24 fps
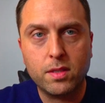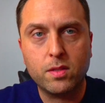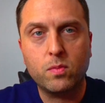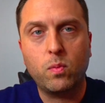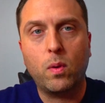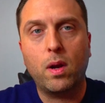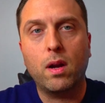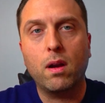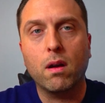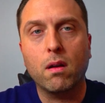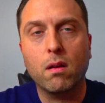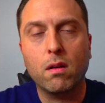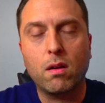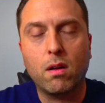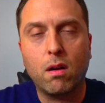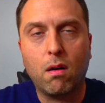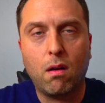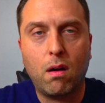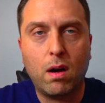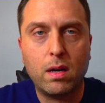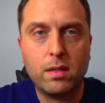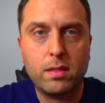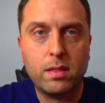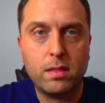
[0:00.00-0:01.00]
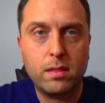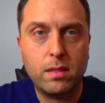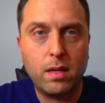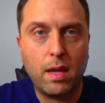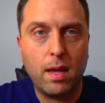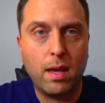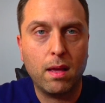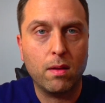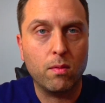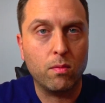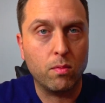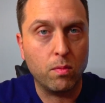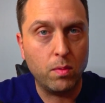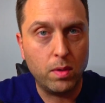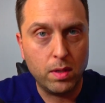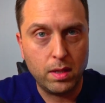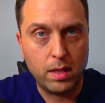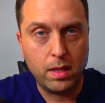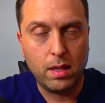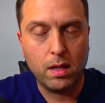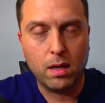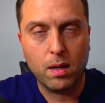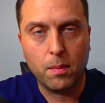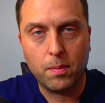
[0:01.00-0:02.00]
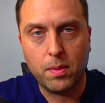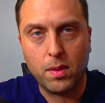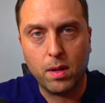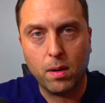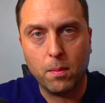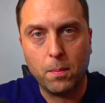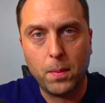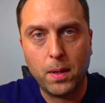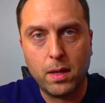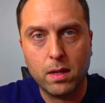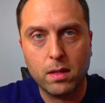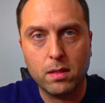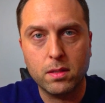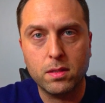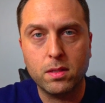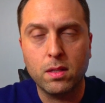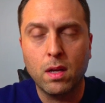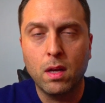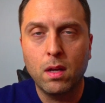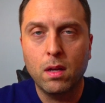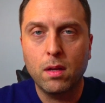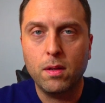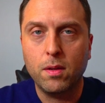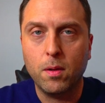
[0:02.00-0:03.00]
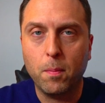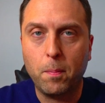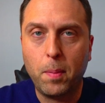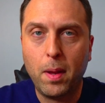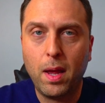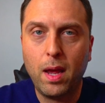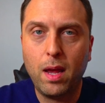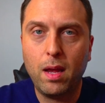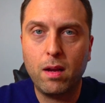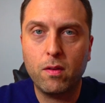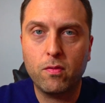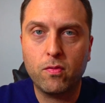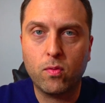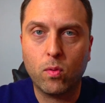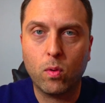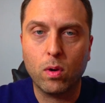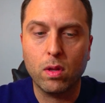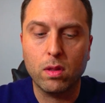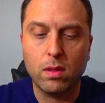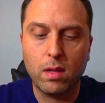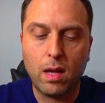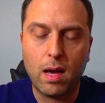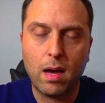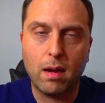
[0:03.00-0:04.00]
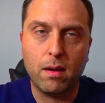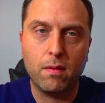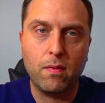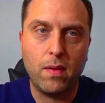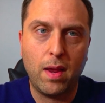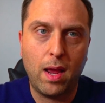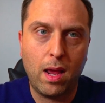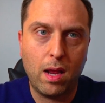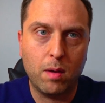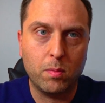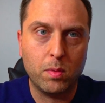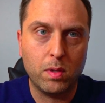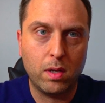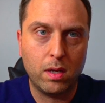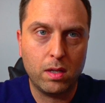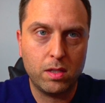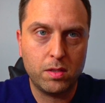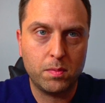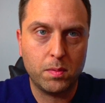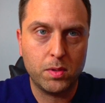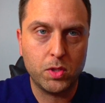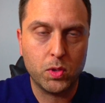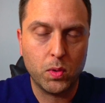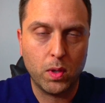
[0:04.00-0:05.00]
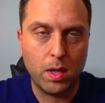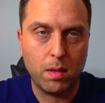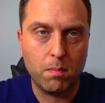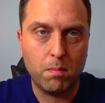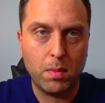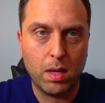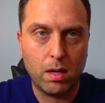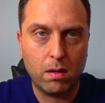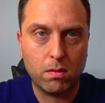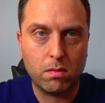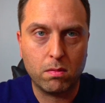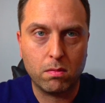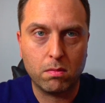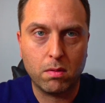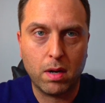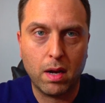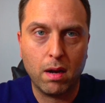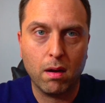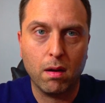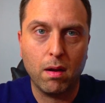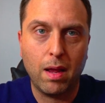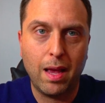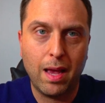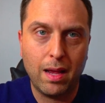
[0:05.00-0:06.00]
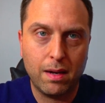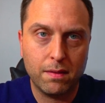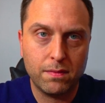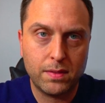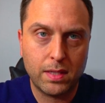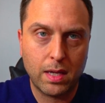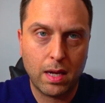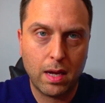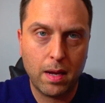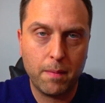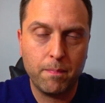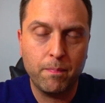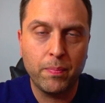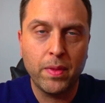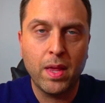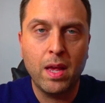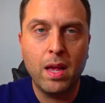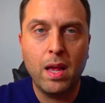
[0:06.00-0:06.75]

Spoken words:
is where costs can really get up there because you're paying for a lot of animal husbandry and medical care ahead of time,